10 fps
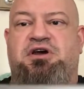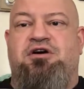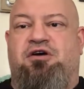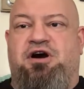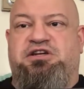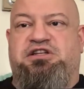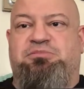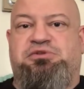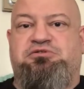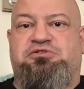onto the
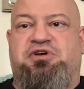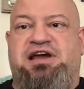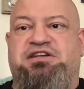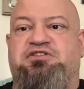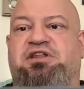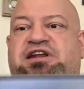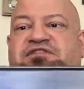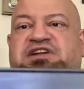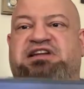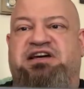blue tray, so that
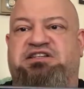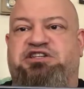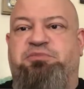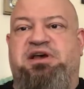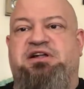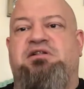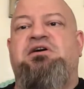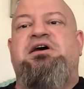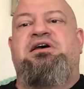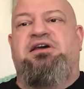if it does spill,
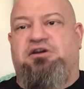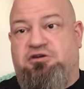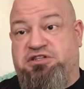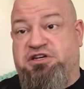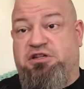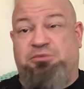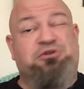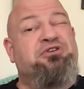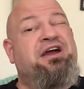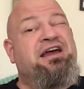it goes into the blue
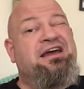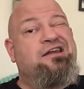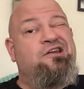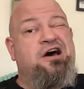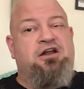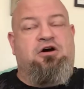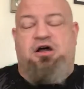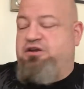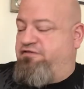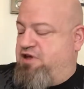tray and not
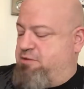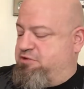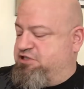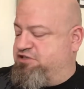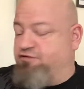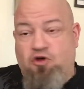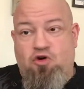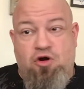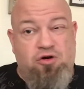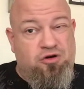on your family's
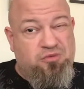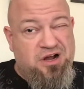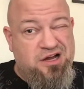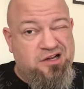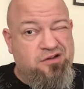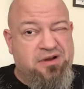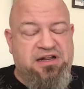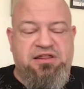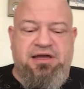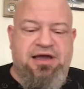floor or rug or
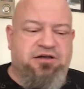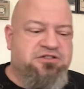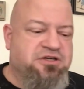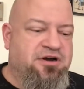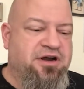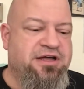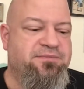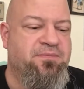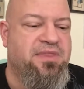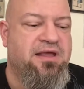anything else, all right?
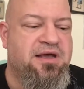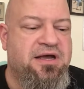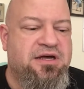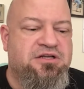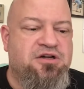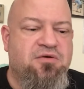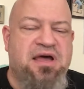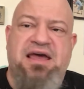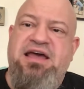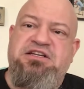So
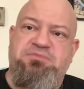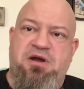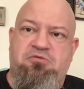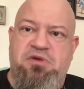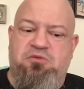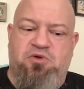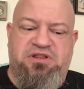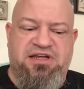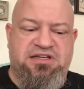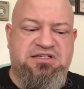experiment with
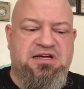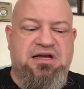this.